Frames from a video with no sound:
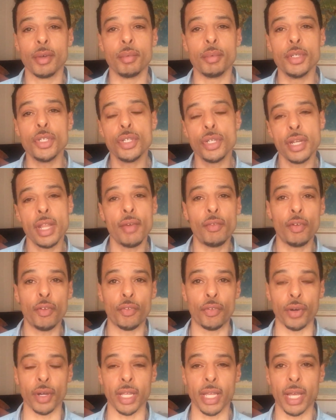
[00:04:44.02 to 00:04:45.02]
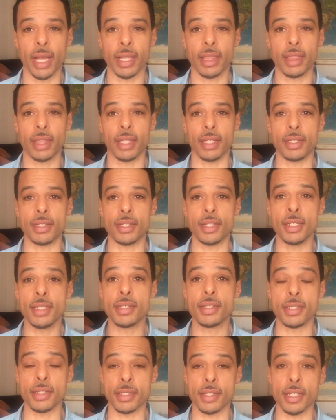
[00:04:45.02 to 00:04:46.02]
We should never forget that
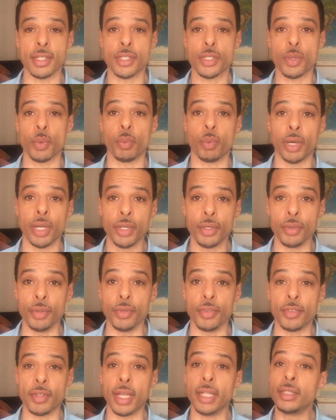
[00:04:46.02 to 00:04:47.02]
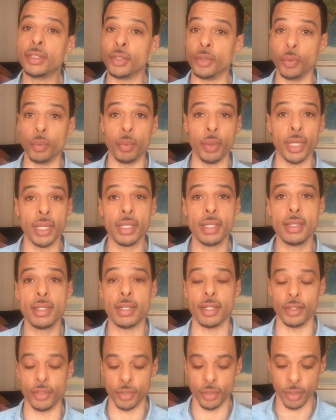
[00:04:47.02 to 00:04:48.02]
Jesus is the one who said to the wind
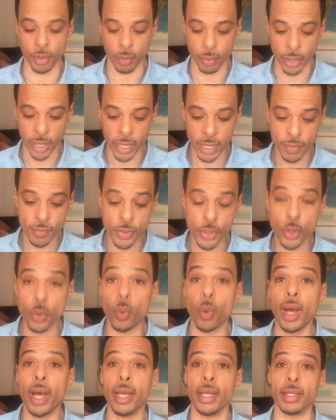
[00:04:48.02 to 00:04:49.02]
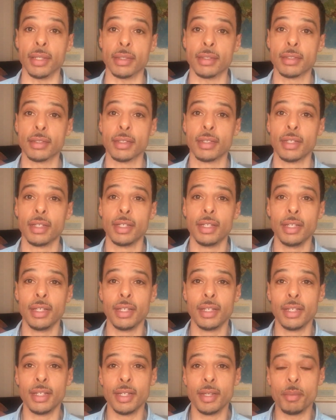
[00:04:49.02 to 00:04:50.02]
and to the waves, Quiet,
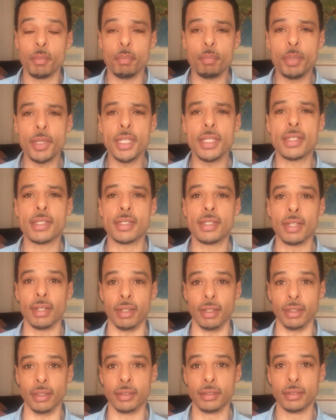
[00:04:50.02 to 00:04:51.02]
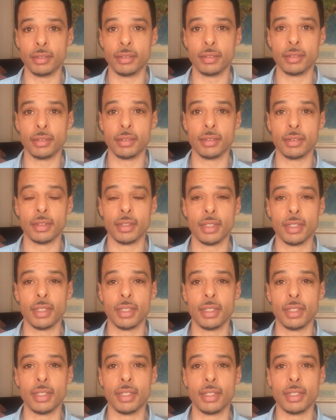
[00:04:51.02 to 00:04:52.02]
be still.
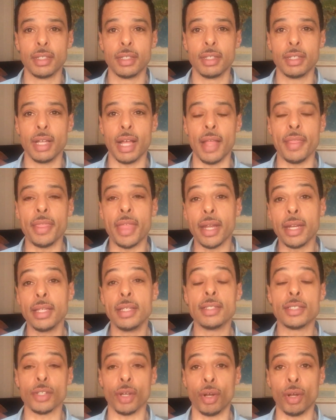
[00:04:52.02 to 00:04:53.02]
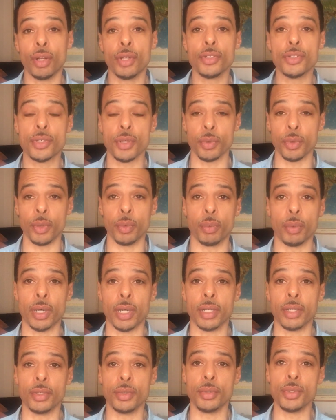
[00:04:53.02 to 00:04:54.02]
And that He is also the
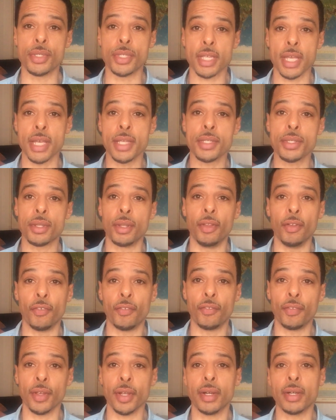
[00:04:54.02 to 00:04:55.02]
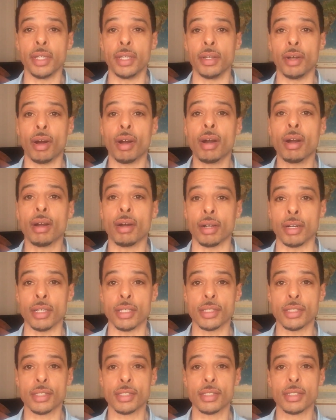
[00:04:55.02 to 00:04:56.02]
one who says to the fear in our
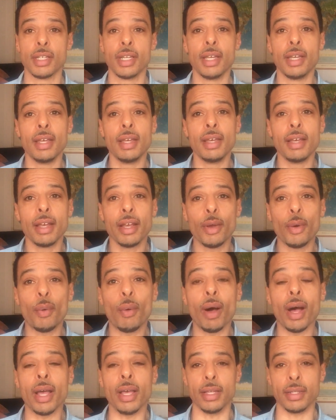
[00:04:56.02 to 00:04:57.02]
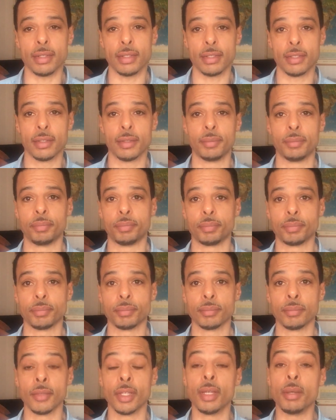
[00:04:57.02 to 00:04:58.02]
hearts, quiet,
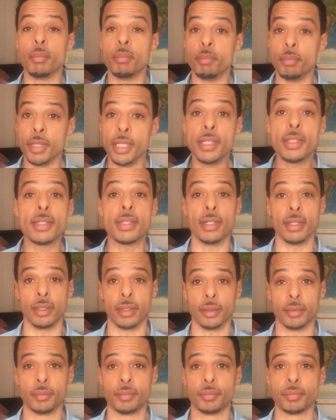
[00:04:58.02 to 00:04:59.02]
be still.